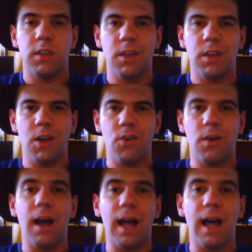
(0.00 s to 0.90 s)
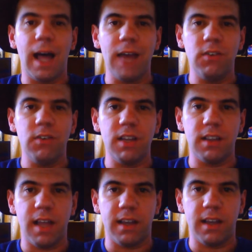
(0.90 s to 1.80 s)
You know, I really
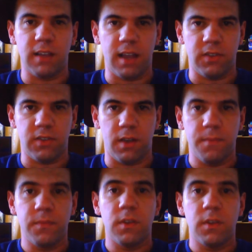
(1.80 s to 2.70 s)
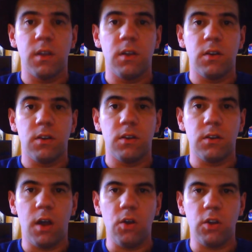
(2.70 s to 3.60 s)
like Eliza.
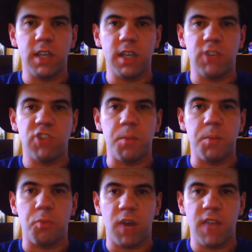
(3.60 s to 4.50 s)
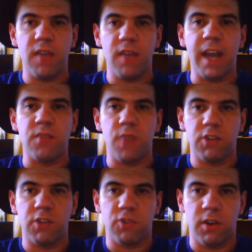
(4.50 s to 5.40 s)
Not only is she brave and
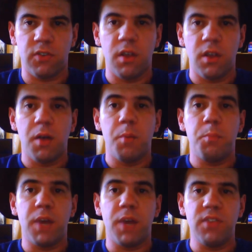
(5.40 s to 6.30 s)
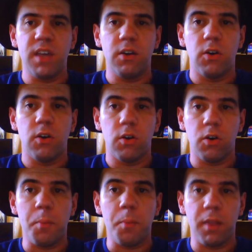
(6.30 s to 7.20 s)
adventurous, but I think
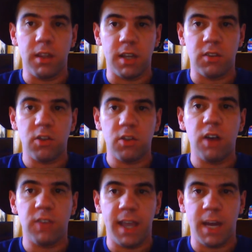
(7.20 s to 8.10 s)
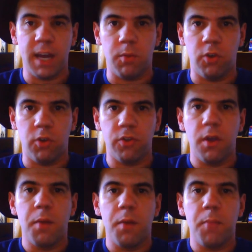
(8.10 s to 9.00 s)
her ability to talk to animals
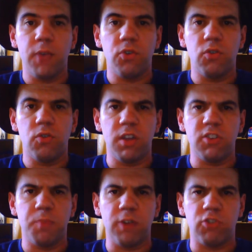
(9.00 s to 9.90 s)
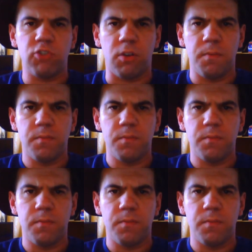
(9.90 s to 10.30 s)
makes her really special.